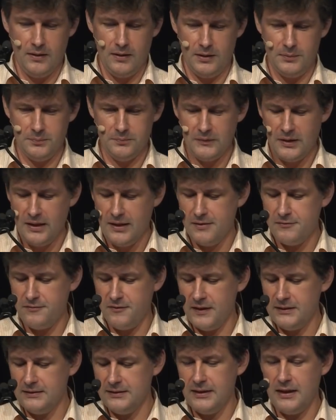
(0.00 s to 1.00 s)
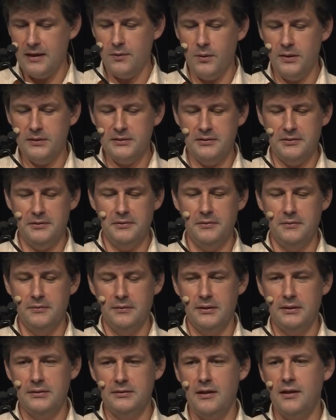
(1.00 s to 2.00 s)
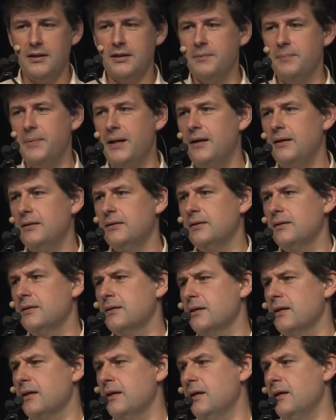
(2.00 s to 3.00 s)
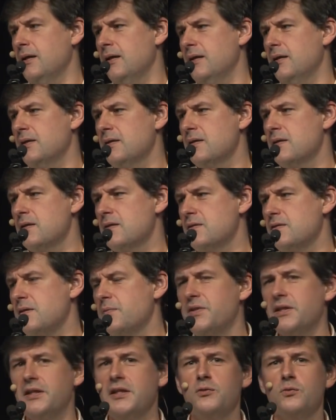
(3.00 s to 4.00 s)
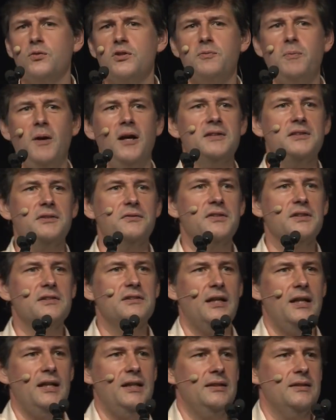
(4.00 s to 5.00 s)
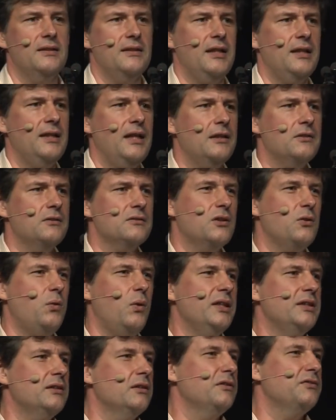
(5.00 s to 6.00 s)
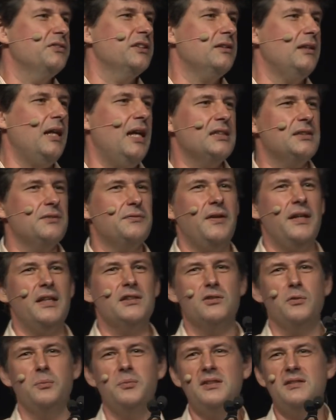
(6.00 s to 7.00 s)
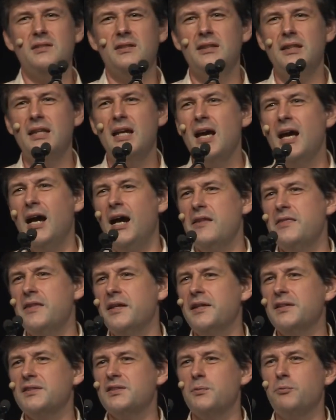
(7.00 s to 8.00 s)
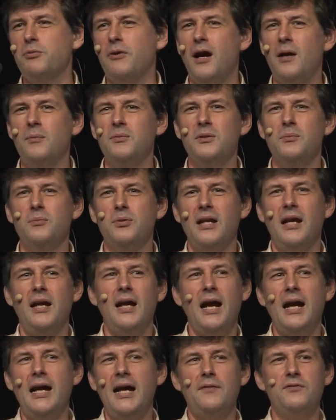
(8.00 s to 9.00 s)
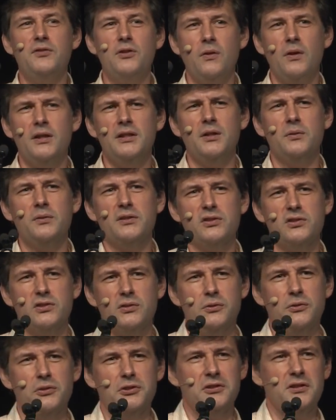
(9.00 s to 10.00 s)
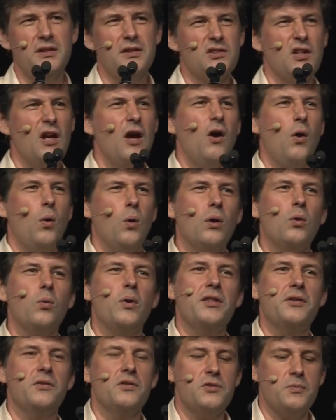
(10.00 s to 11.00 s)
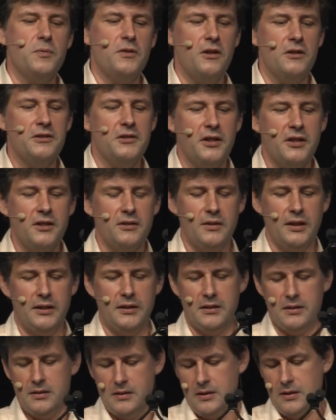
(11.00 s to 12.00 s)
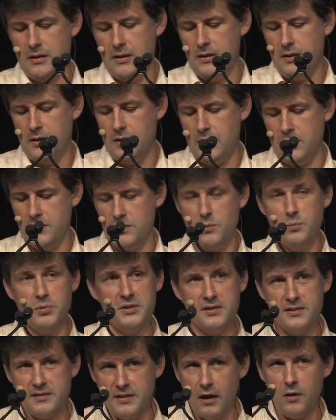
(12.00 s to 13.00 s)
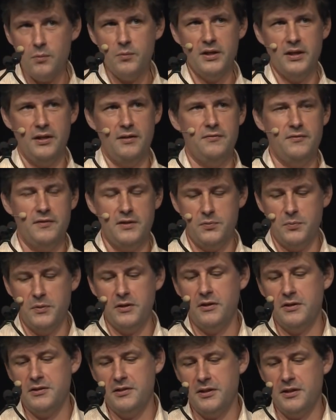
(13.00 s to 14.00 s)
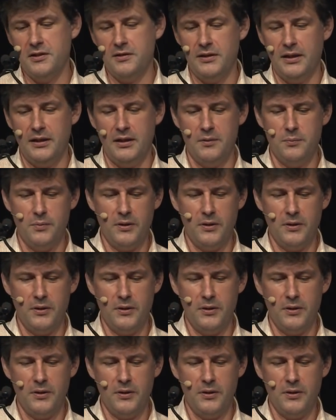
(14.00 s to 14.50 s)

Um, and finally, I want to talk about something in responsive design that I don't quite know if to classify as obesity. I think it's a problem, but I, I have no idea what the solution is or whether it's been articulated. So please tell me if it's been articulated.